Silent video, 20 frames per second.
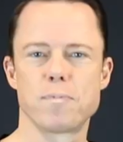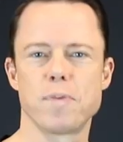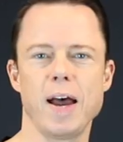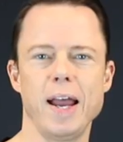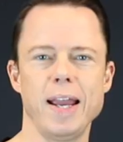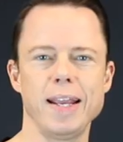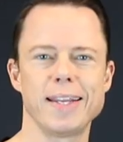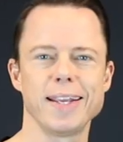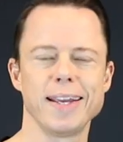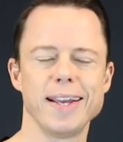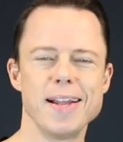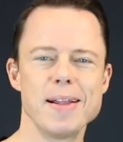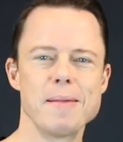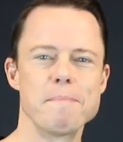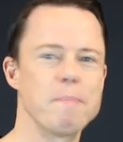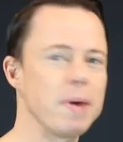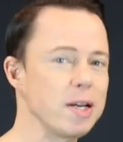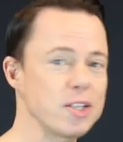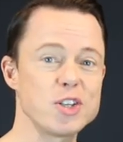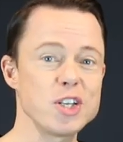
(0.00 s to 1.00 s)
Right?
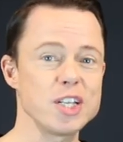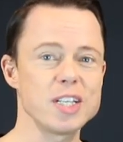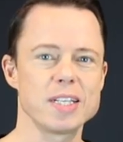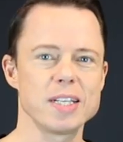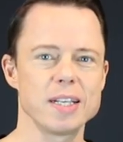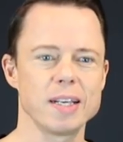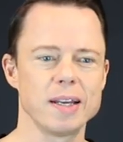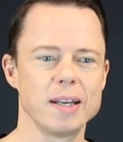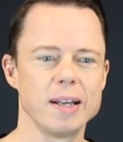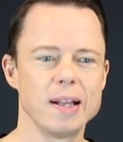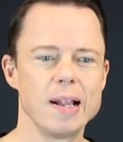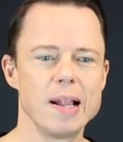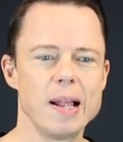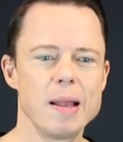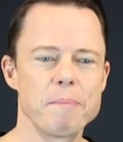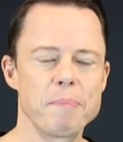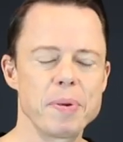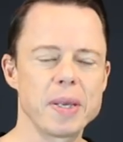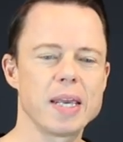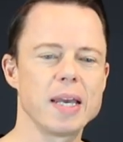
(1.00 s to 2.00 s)
Much easier.
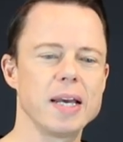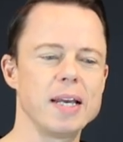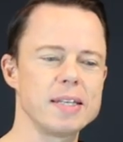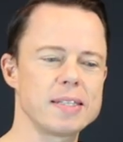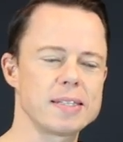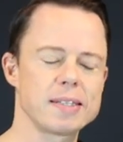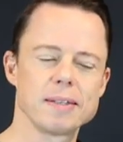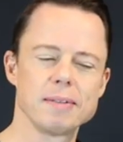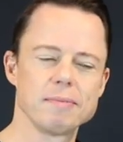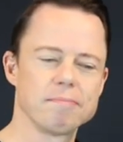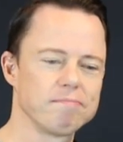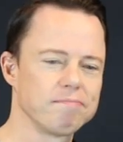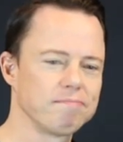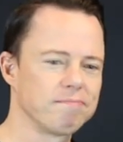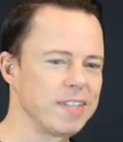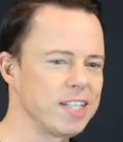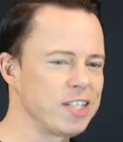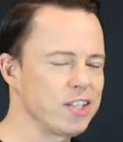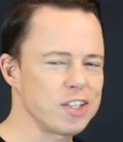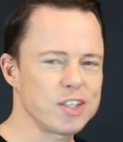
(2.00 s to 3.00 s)
Because
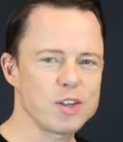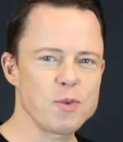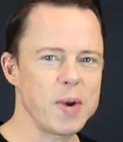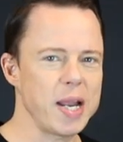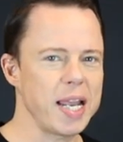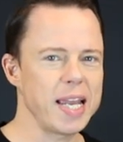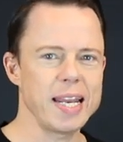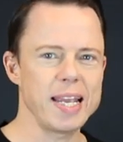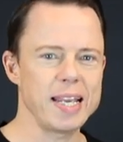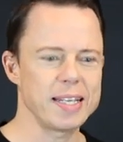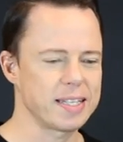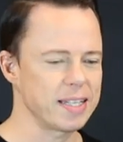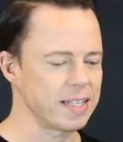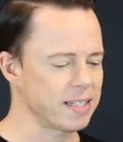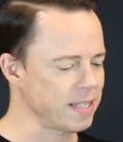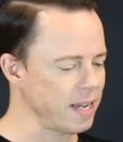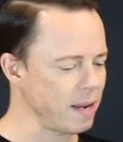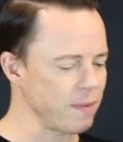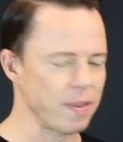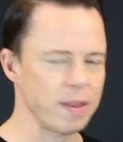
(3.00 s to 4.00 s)
it's just the way it is. It's
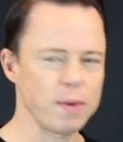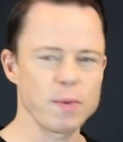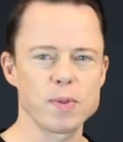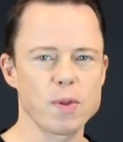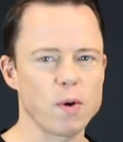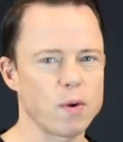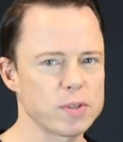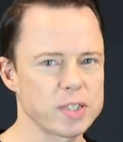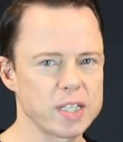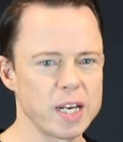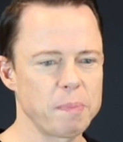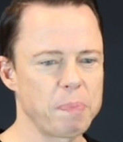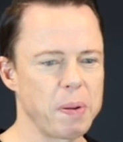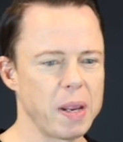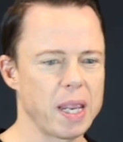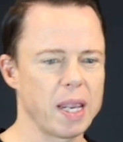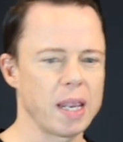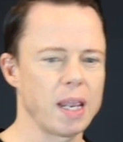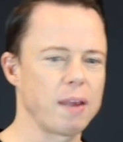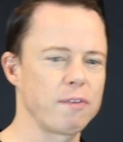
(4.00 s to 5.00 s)
the same thing with alternate
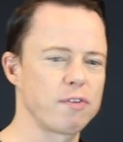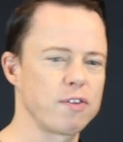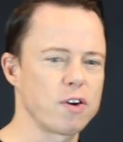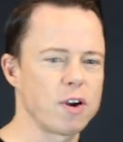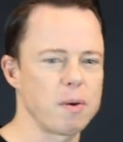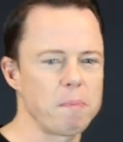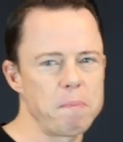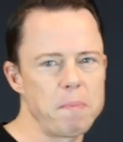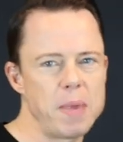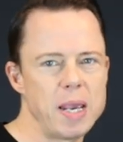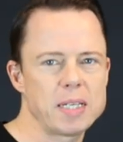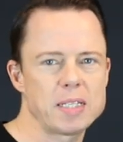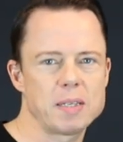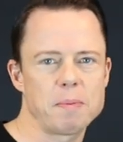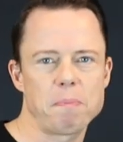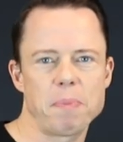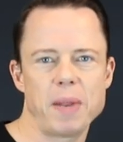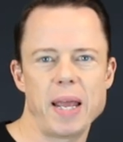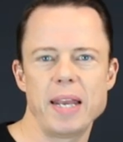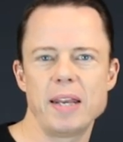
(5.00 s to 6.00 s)
picking. If you can mix
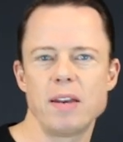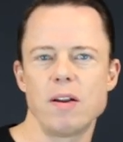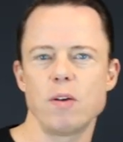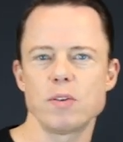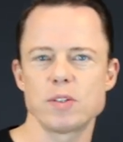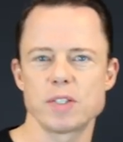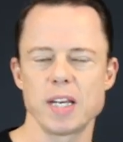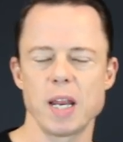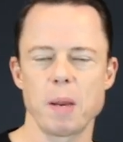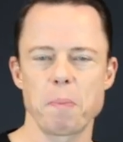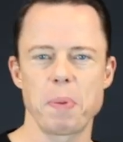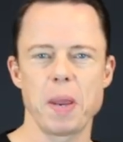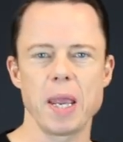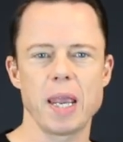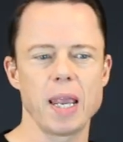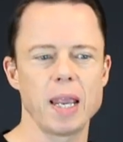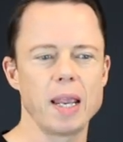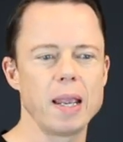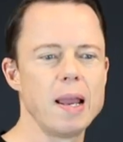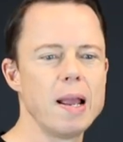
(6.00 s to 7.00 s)
and blend alternate
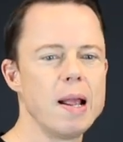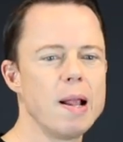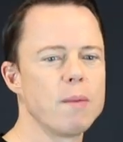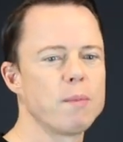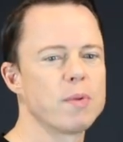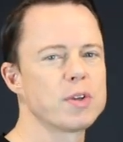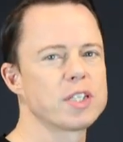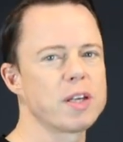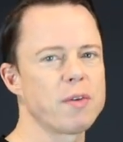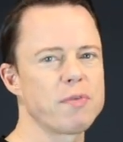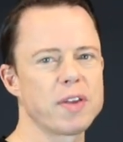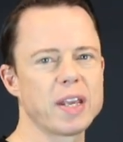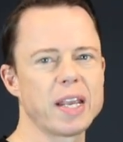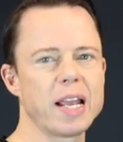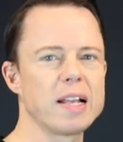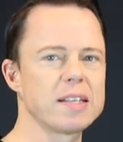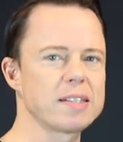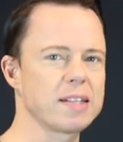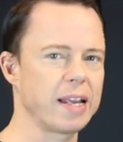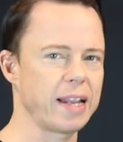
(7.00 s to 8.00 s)
picking with something
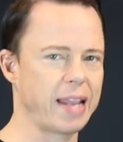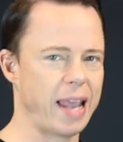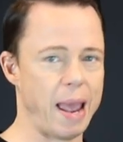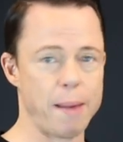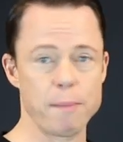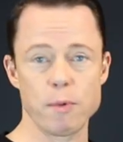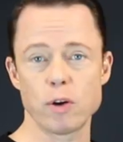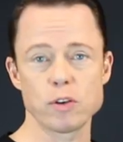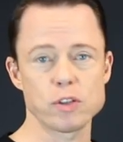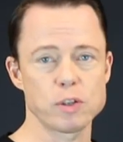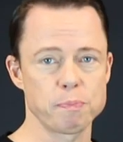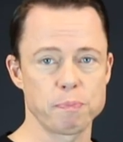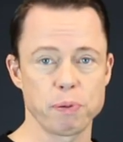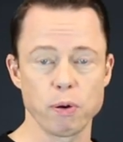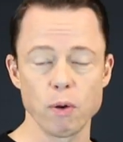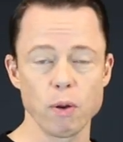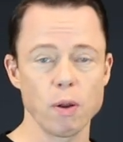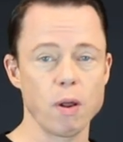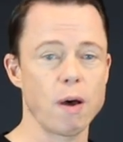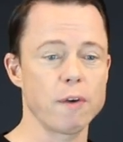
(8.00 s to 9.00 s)
else like hammer-ons and
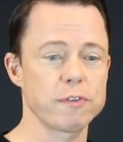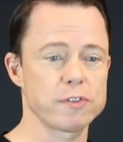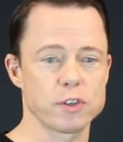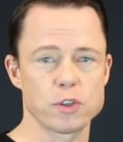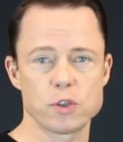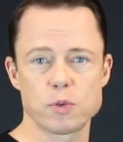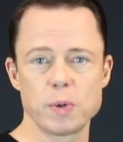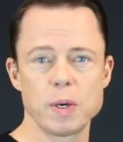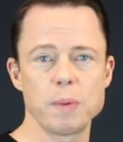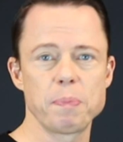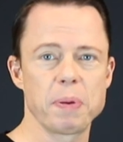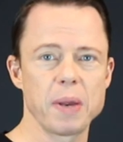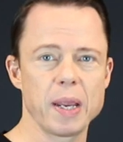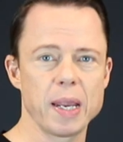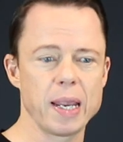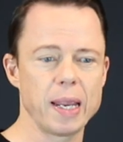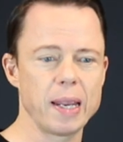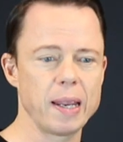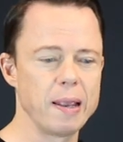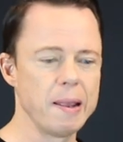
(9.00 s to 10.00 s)
pull-offs or sweep
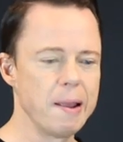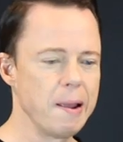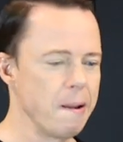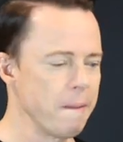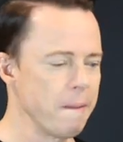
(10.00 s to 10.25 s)
picking,